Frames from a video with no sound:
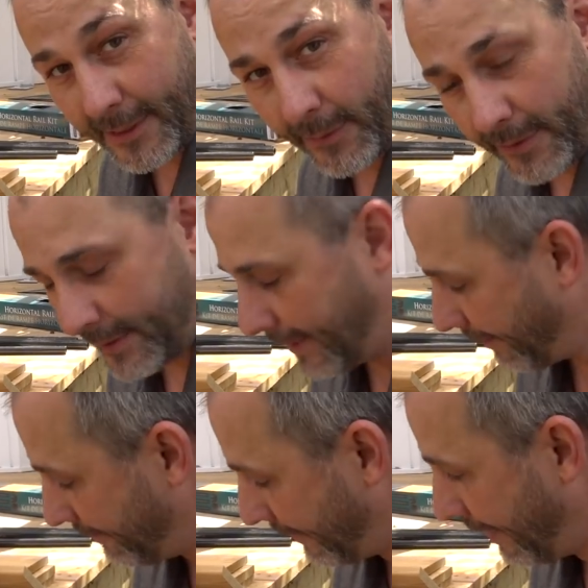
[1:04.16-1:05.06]
like we're using now,
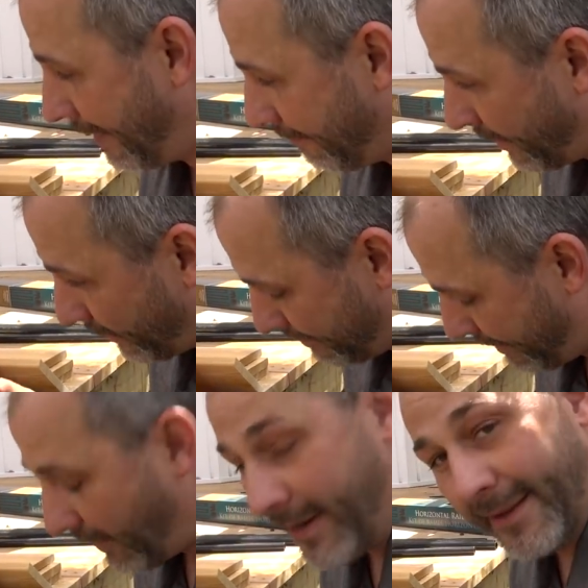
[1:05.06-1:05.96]
but it was
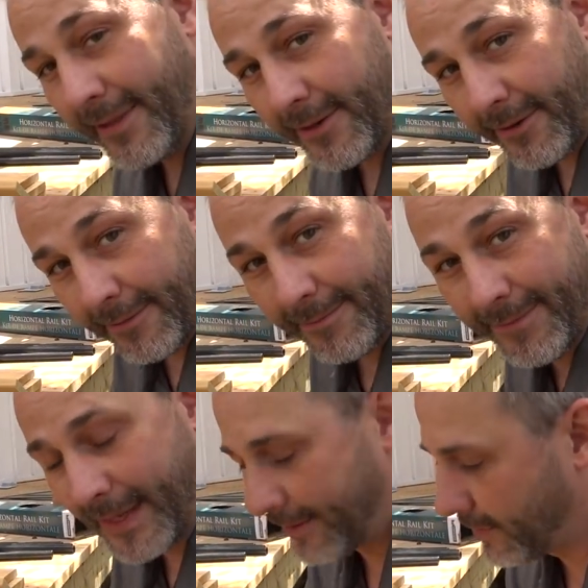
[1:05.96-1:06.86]
buried in the dirt.
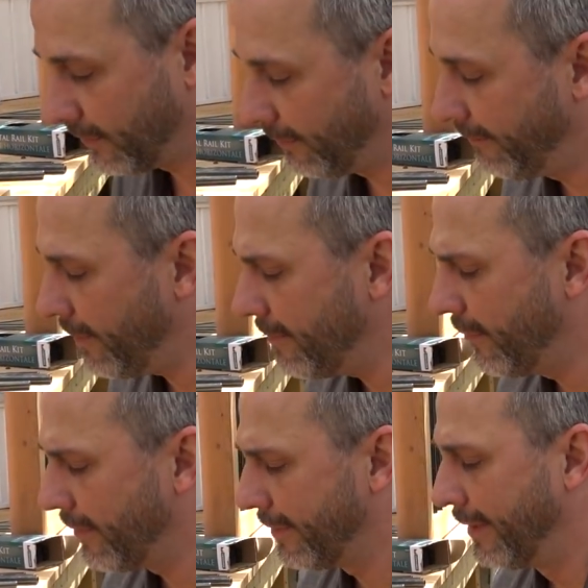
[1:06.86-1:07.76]
And so very
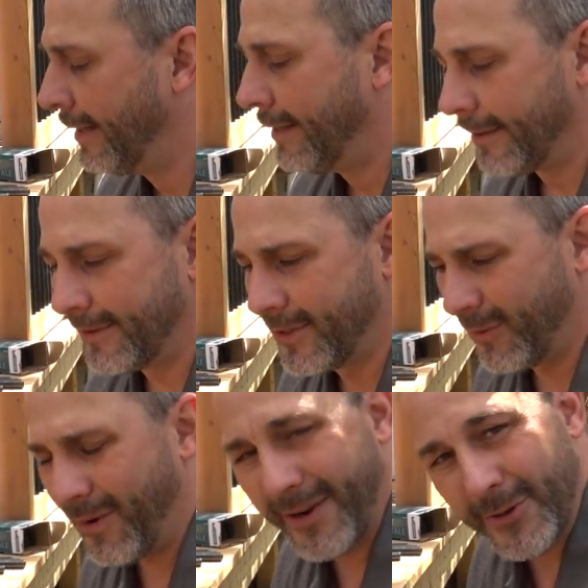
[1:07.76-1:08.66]
important, you don't
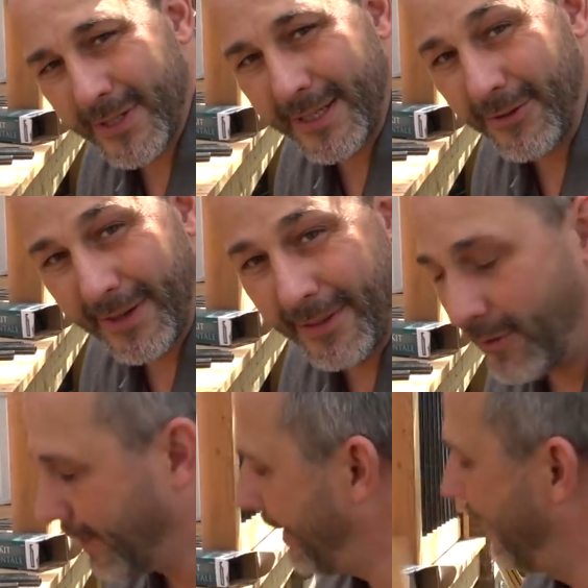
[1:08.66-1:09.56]
want your cedar in the
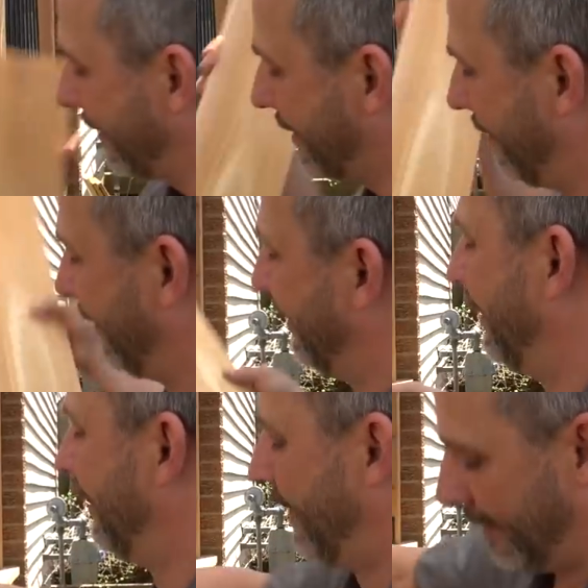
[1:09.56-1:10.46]
organics.
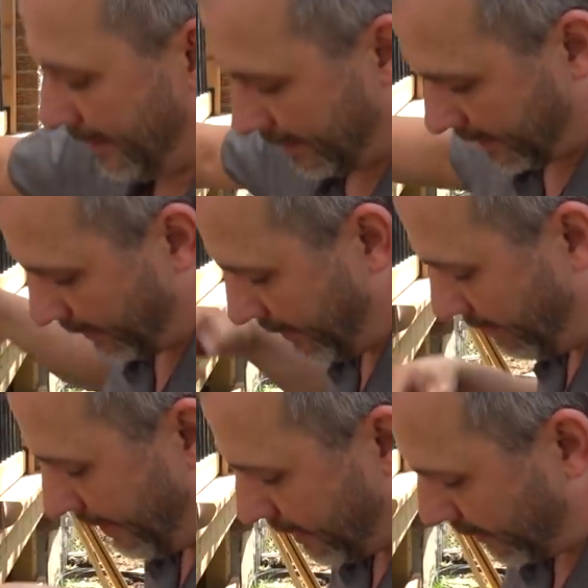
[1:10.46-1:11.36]
So when you're
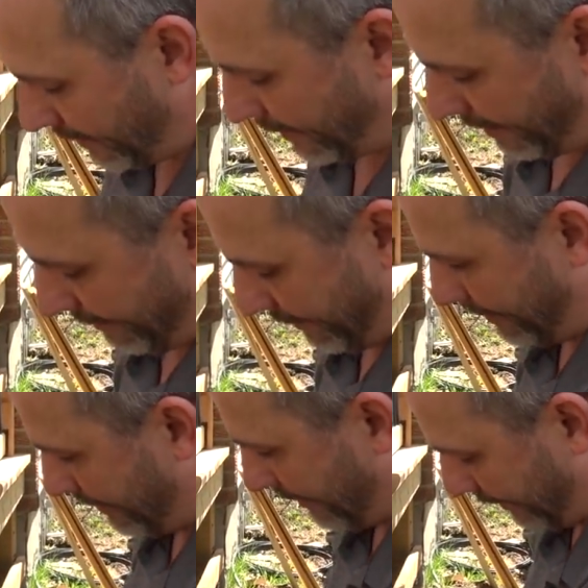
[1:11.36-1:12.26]
measuring off,
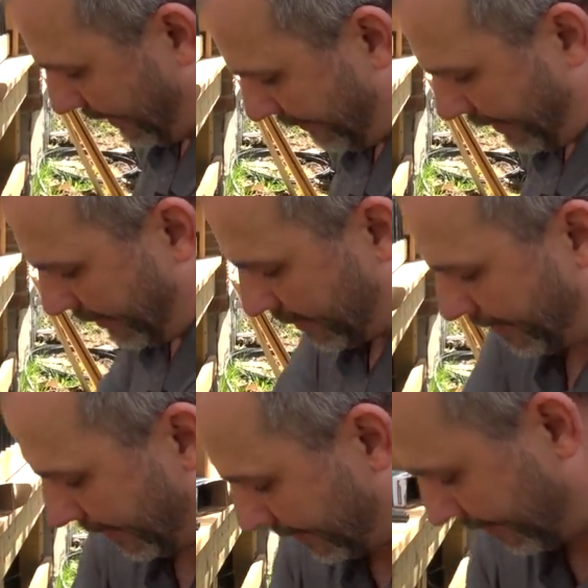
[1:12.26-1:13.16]
leave an
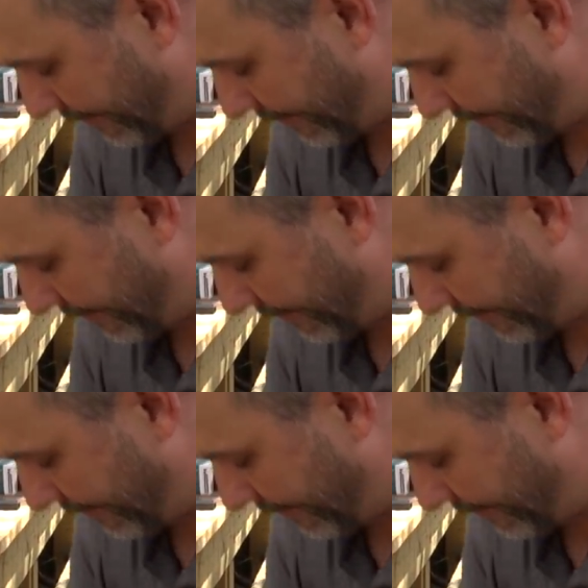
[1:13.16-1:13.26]
airspace.